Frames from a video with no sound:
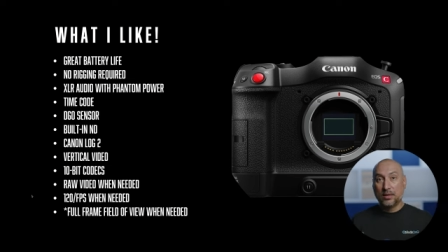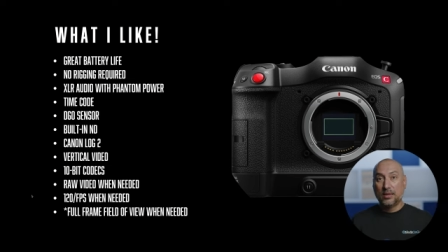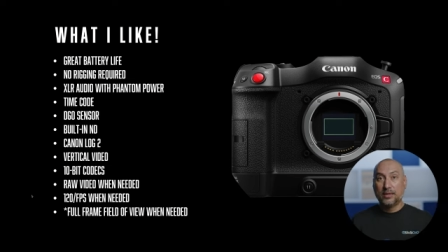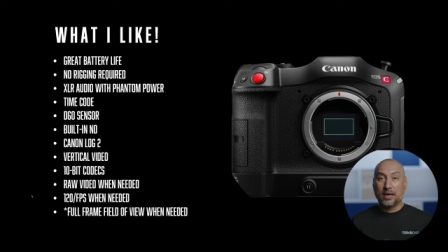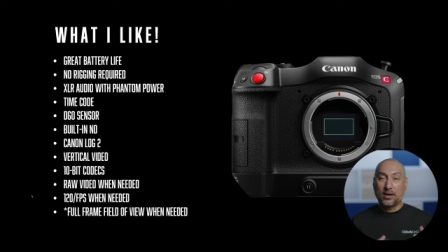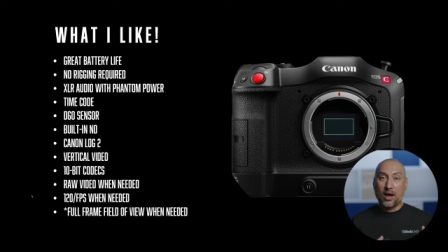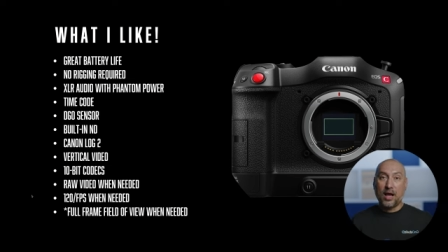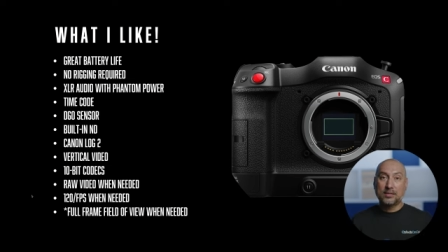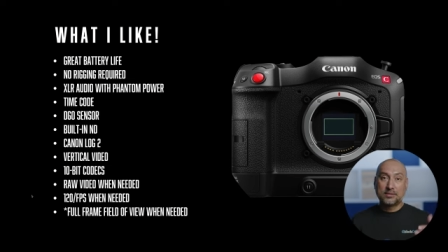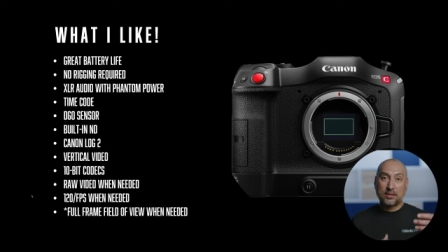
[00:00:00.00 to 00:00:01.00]
that
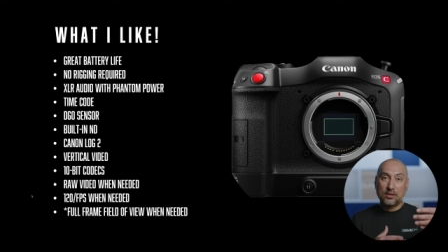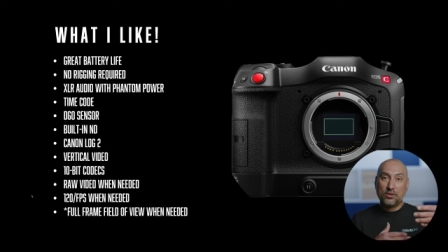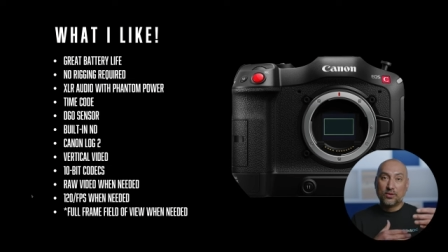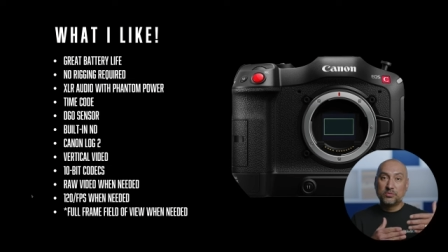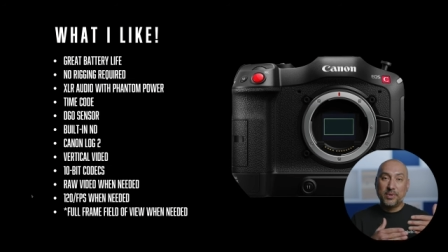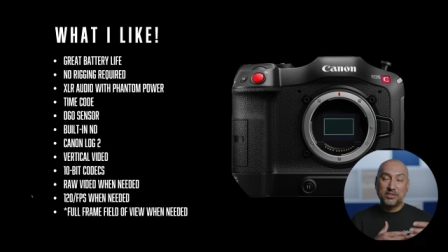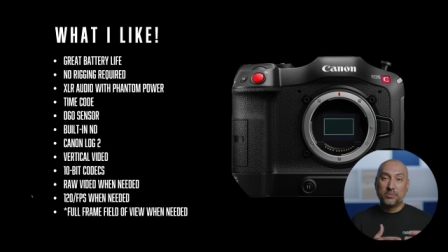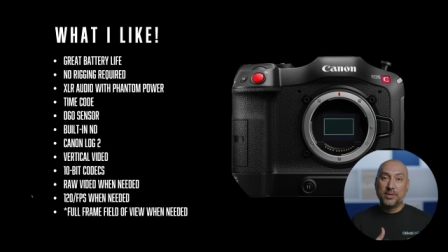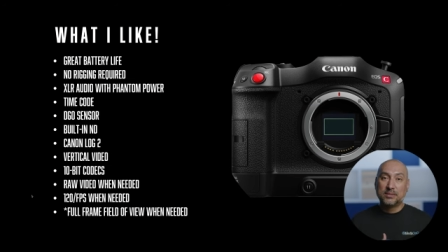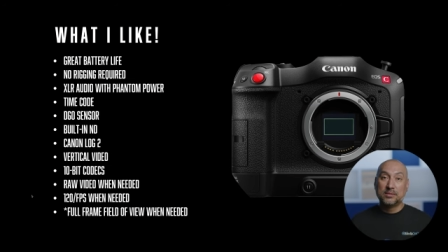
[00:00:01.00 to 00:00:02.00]
caused those
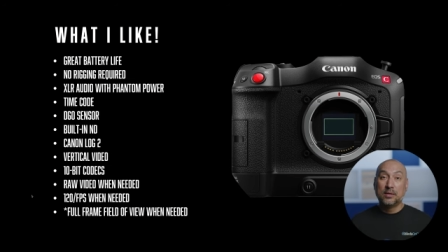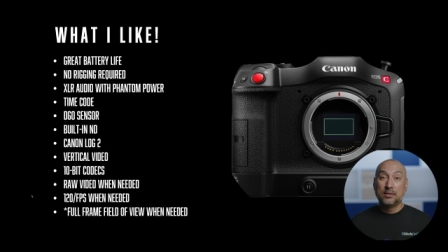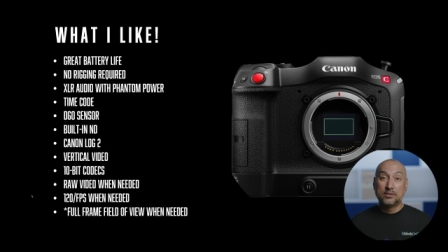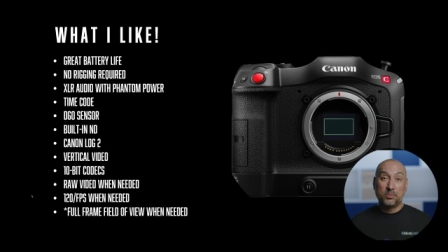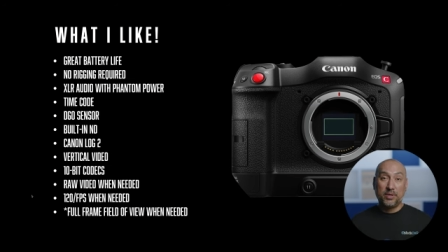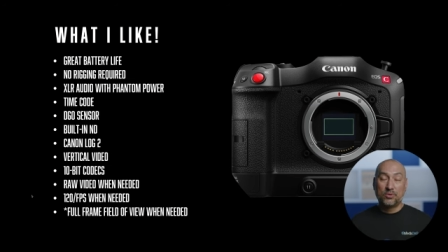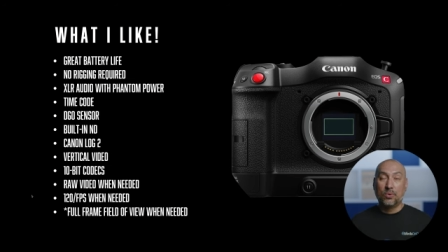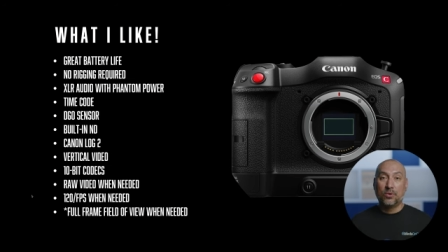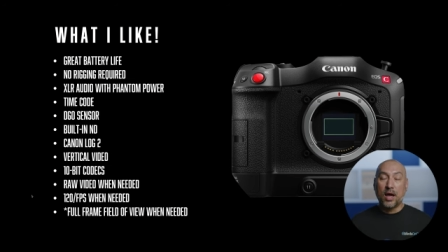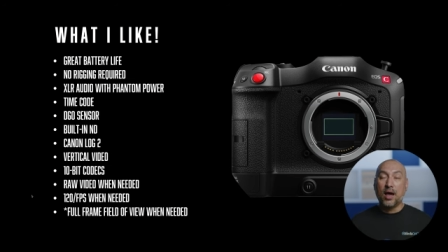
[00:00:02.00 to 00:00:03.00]
measurements to be
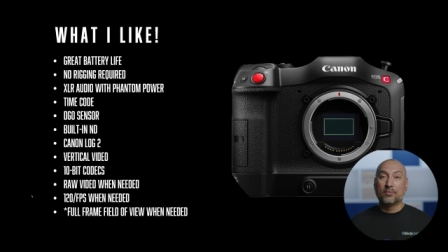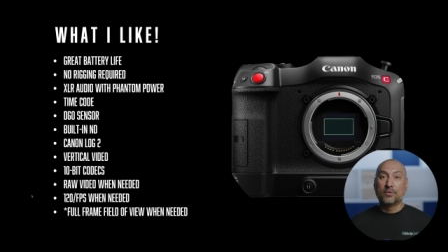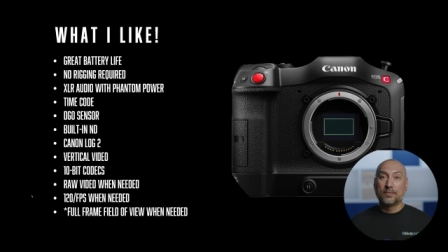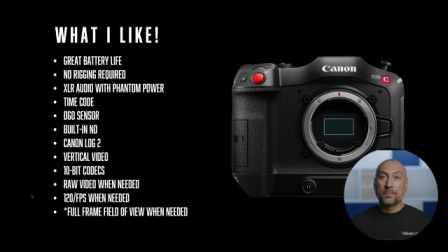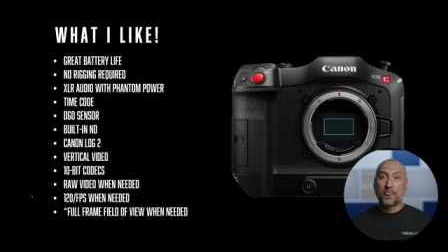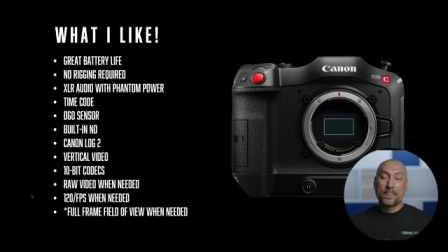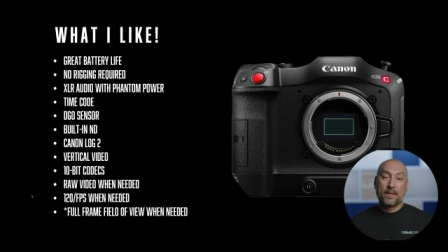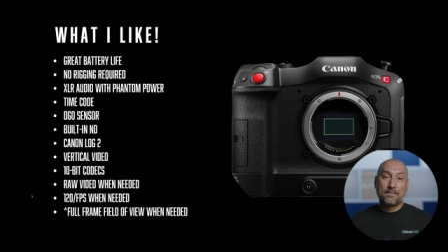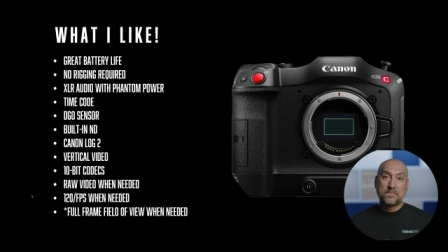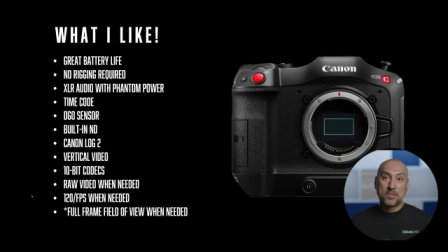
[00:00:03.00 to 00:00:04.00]
thrown off.
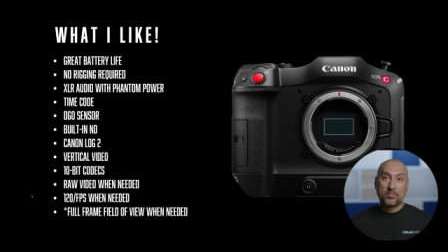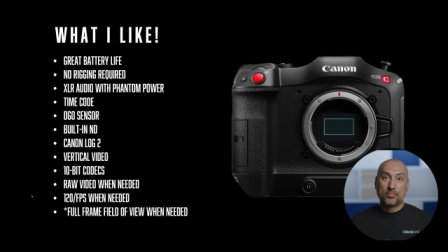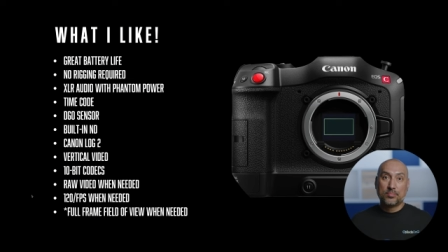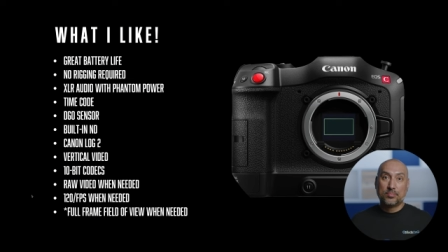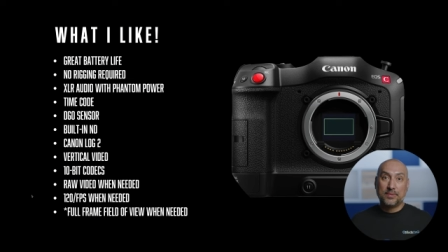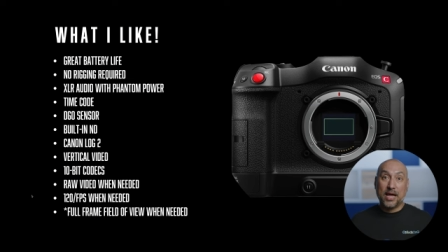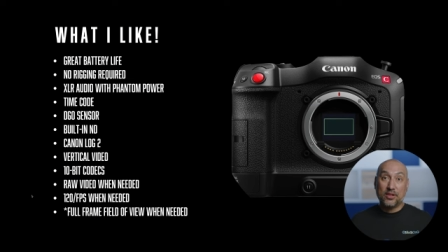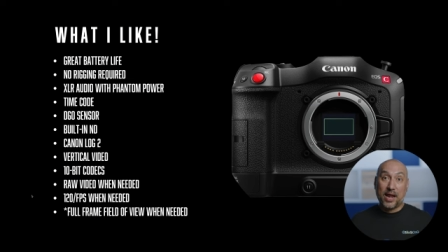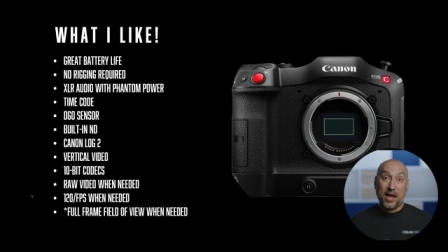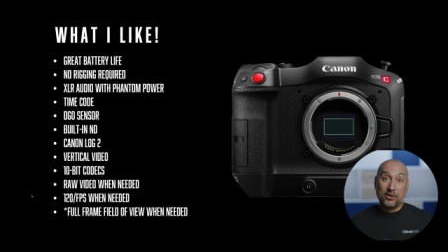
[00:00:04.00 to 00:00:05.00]
Now
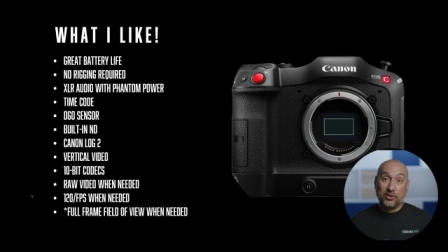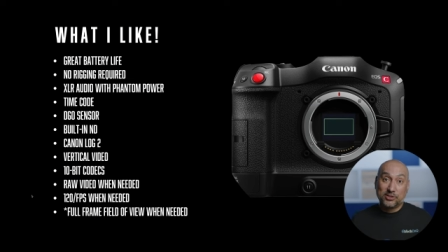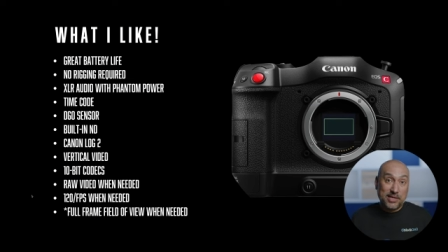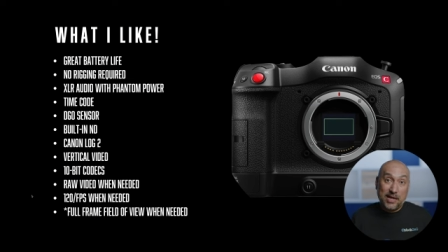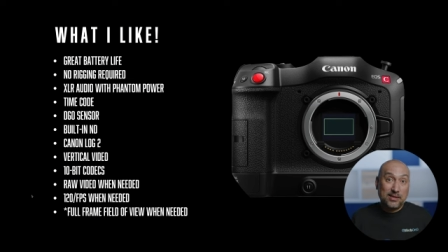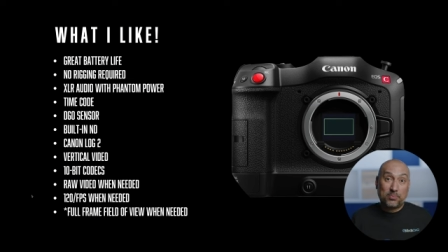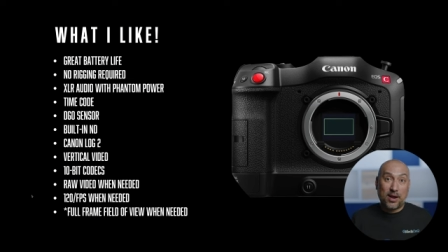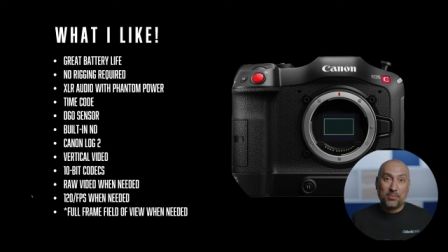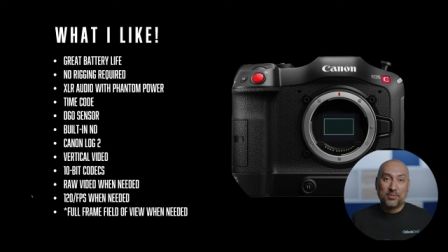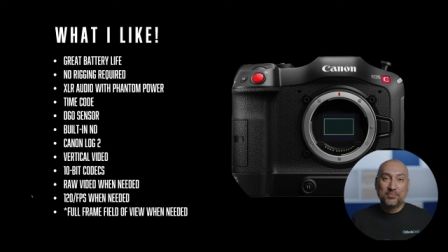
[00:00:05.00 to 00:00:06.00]
that I understand the
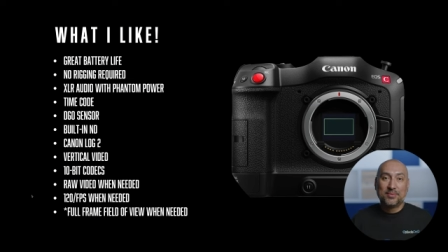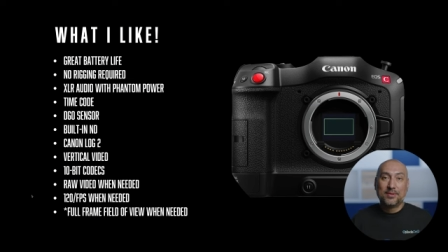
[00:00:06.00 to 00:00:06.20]
problem,